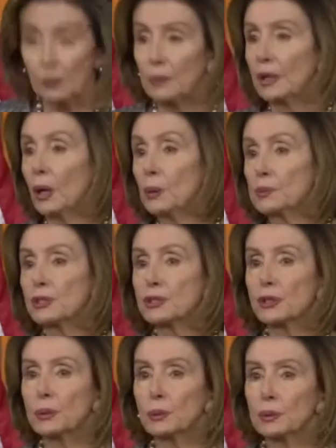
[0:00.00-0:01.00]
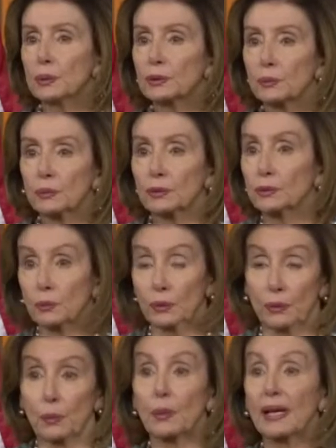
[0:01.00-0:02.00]
we hope to do is
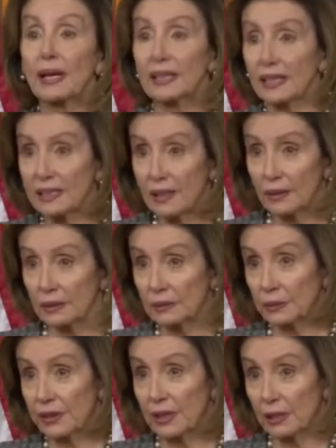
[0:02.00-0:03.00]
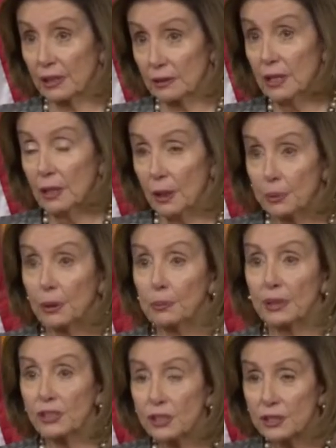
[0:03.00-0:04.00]
we were ready with our
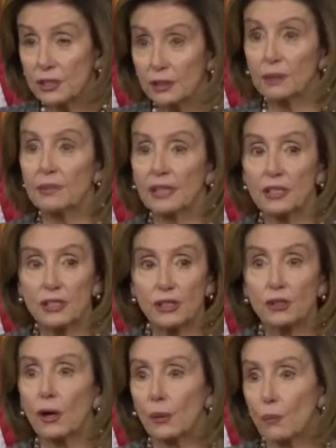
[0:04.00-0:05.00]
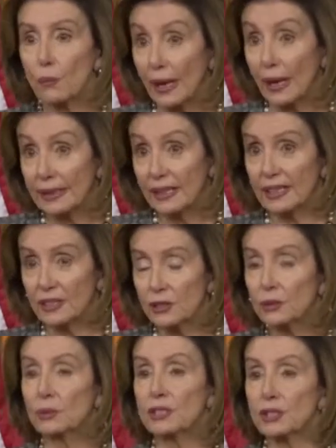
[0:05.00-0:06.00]
Appropriations Committee to start writing as
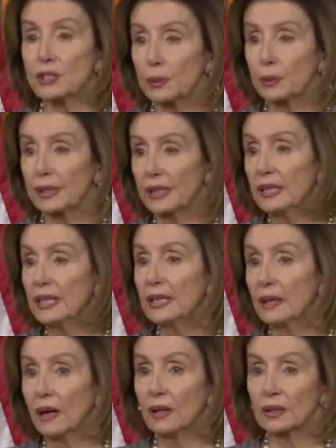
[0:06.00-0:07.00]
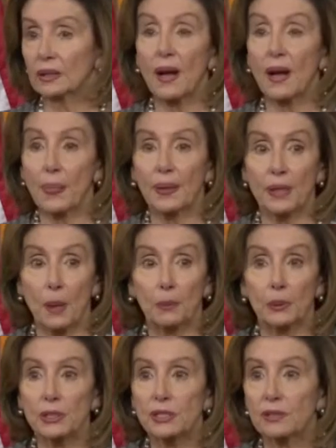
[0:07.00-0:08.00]
soon as we got the
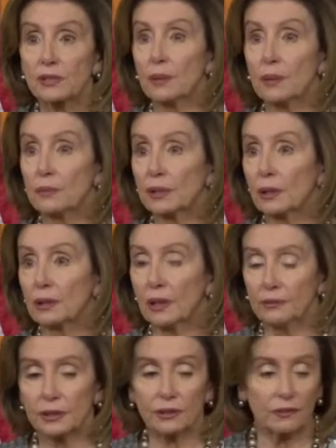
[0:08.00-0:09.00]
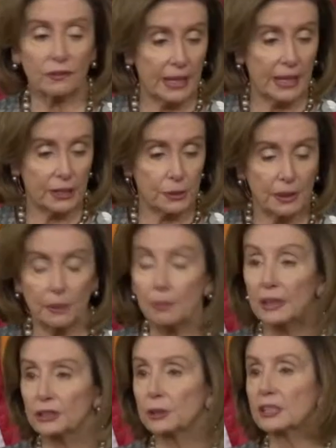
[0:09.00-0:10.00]
numbers from the Office of Management and
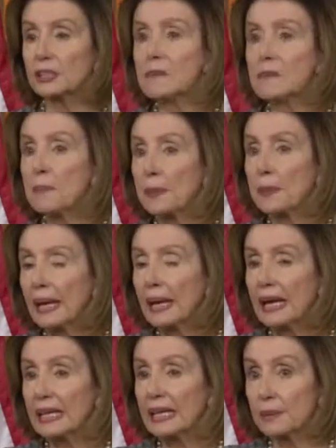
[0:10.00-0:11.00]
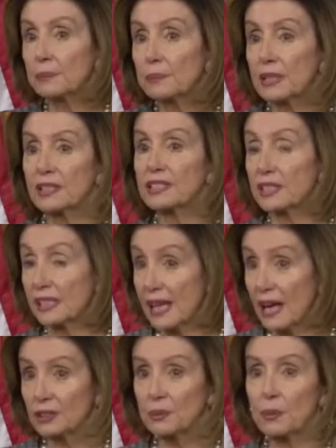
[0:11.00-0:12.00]
Budget and the President's
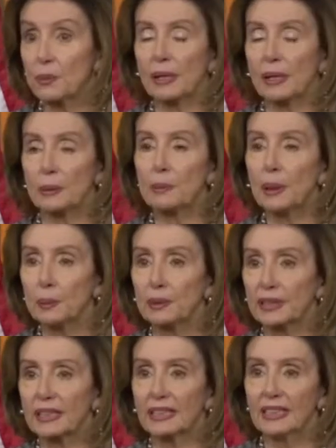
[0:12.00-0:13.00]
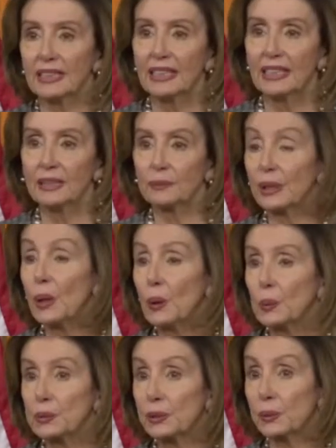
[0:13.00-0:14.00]
announcement made public. And we
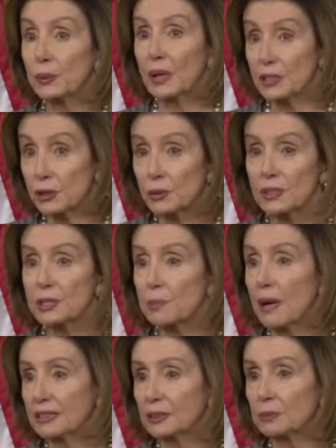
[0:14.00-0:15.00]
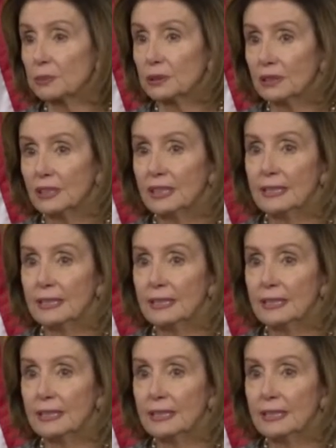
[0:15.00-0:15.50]
hope to, as soon as possible,